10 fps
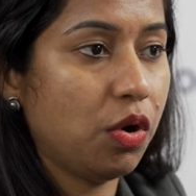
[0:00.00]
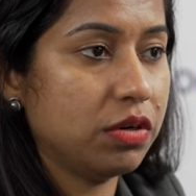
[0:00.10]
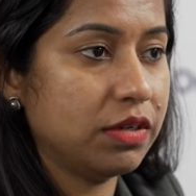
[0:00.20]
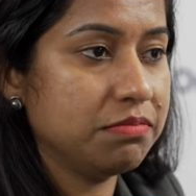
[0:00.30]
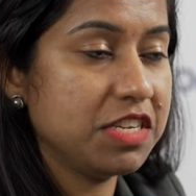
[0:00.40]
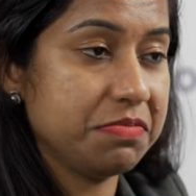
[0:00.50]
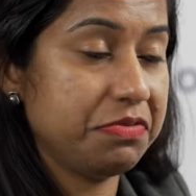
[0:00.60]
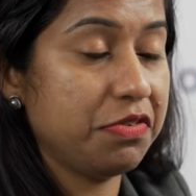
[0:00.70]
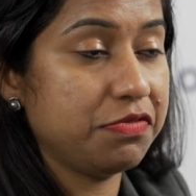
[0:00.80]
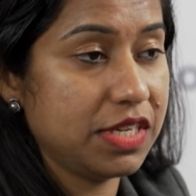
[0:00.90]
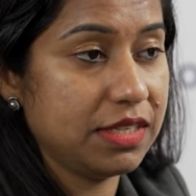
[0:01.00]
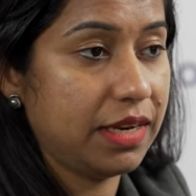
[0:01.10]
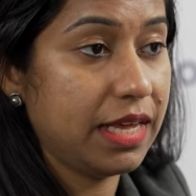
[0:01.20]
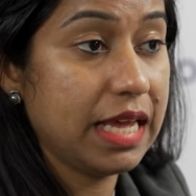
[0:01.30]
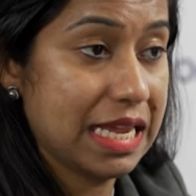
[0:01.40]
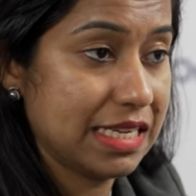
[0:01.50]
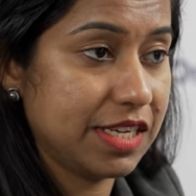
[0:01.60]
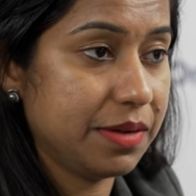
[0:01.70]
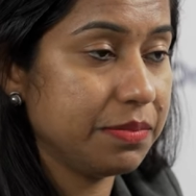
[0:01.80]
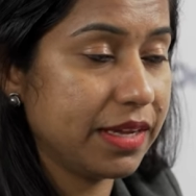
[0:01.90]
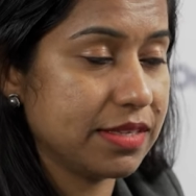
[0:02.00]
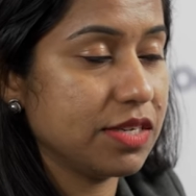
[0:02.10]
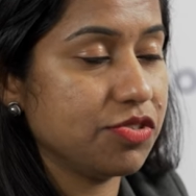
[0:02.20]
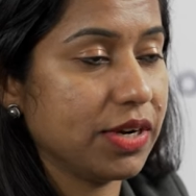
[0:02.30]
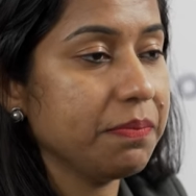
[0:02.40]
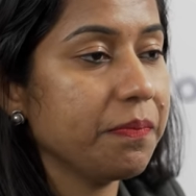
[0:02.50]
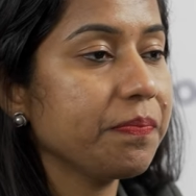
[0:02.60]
or T P fifty-three, A T M, et cetera.